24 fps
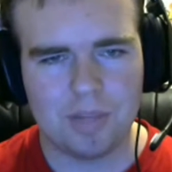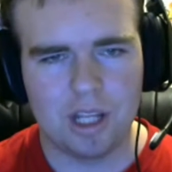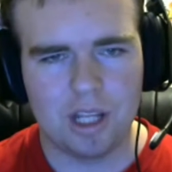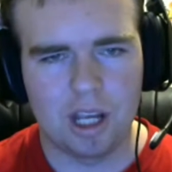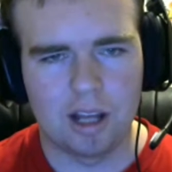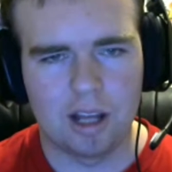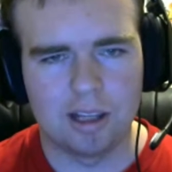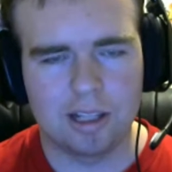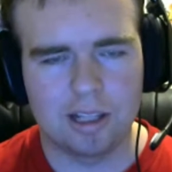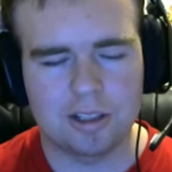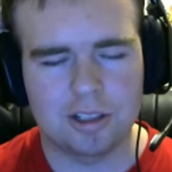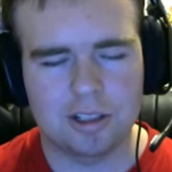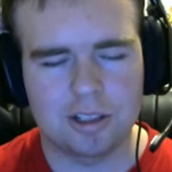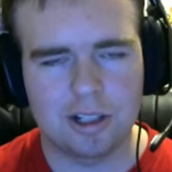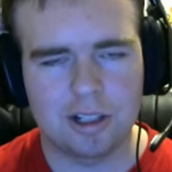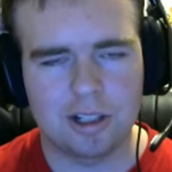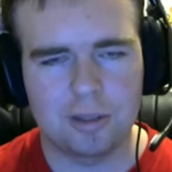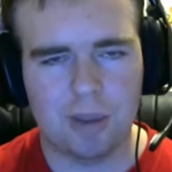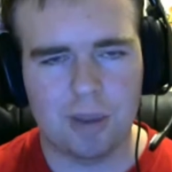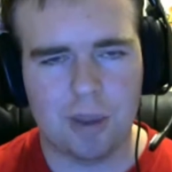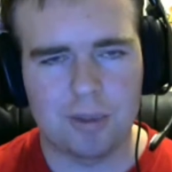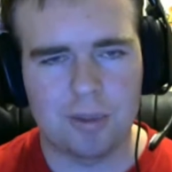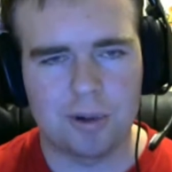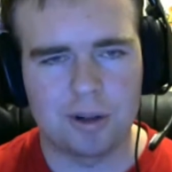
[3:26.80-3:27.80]
legendary
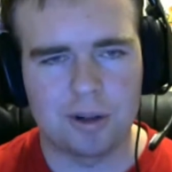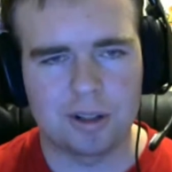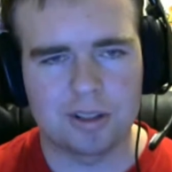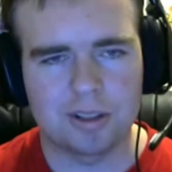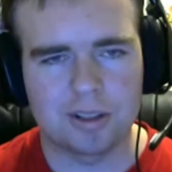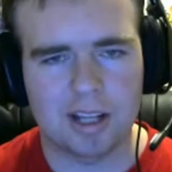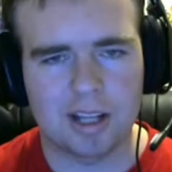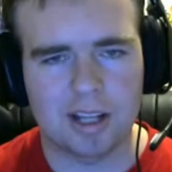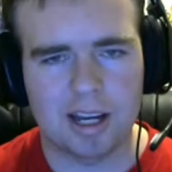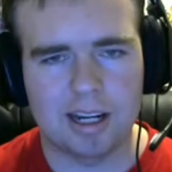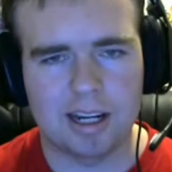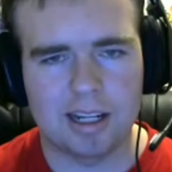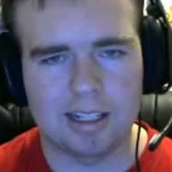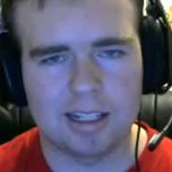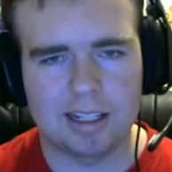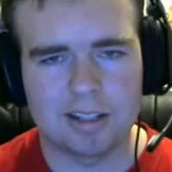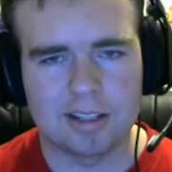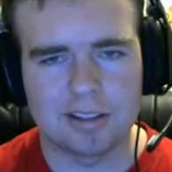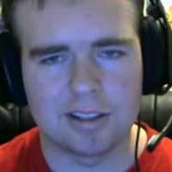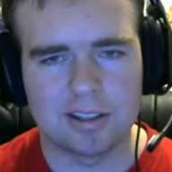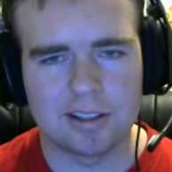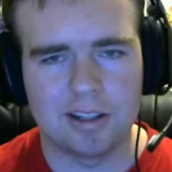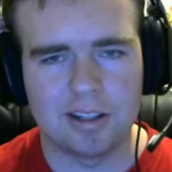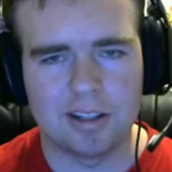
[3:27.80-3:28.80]
weapon or exotic
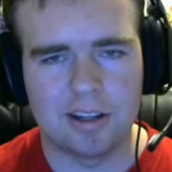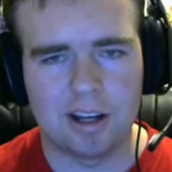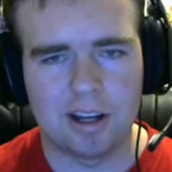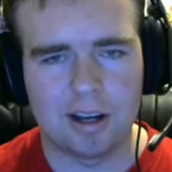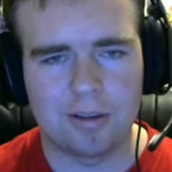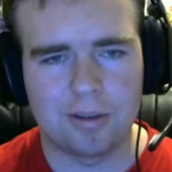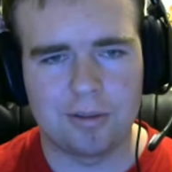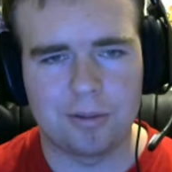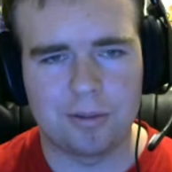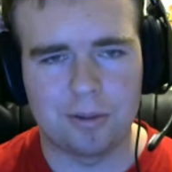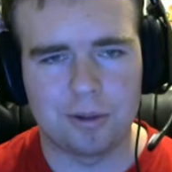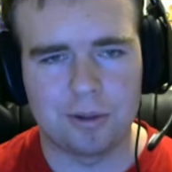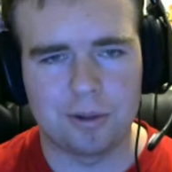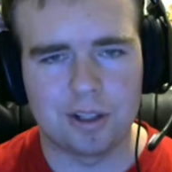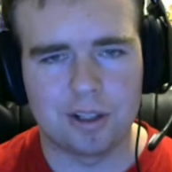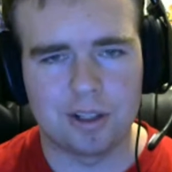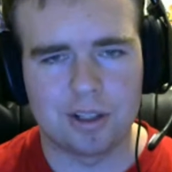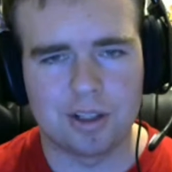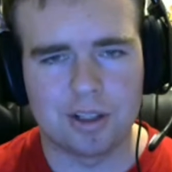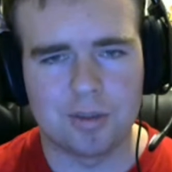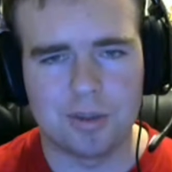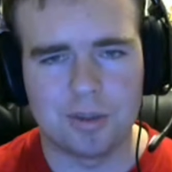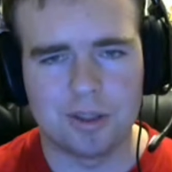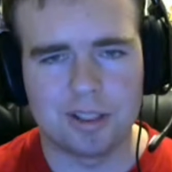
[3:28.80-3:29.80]
isn't enough for
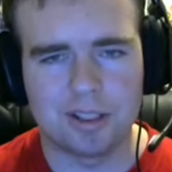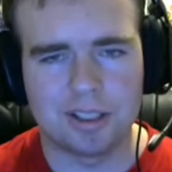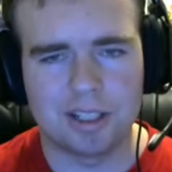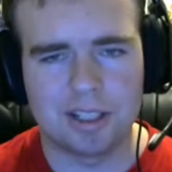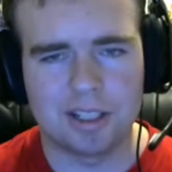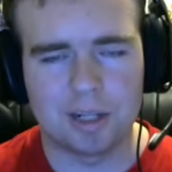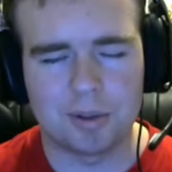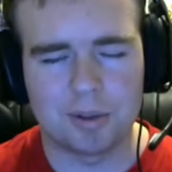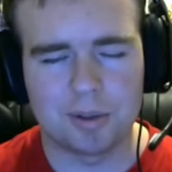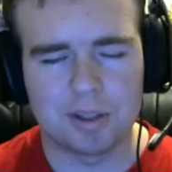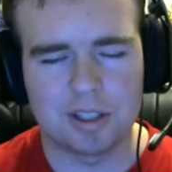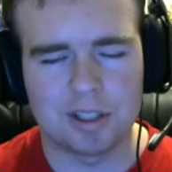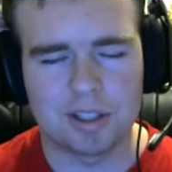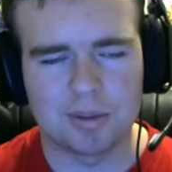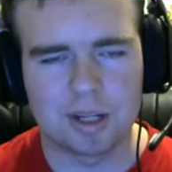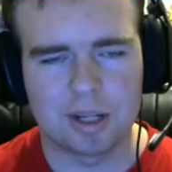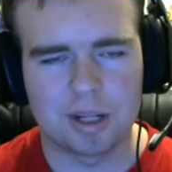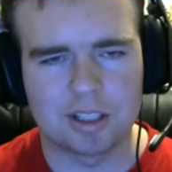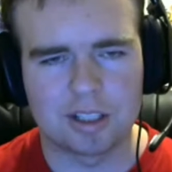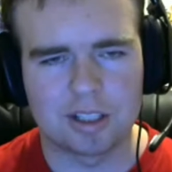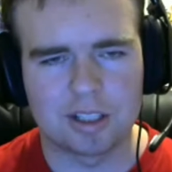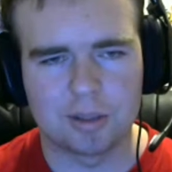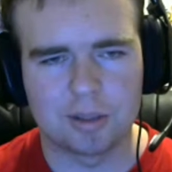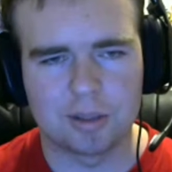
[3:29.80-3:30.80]
just 1,000,000 enemies is
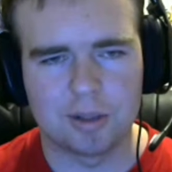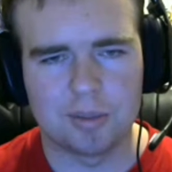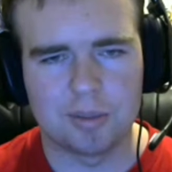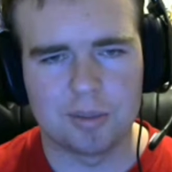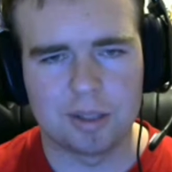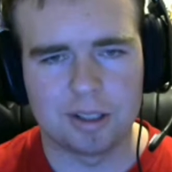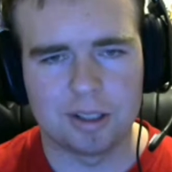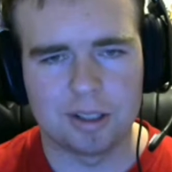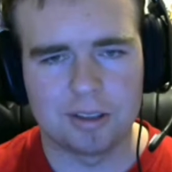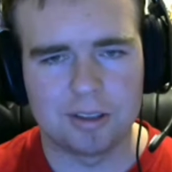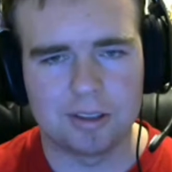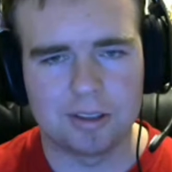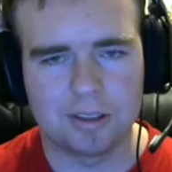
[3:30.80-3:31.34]
basically what it means.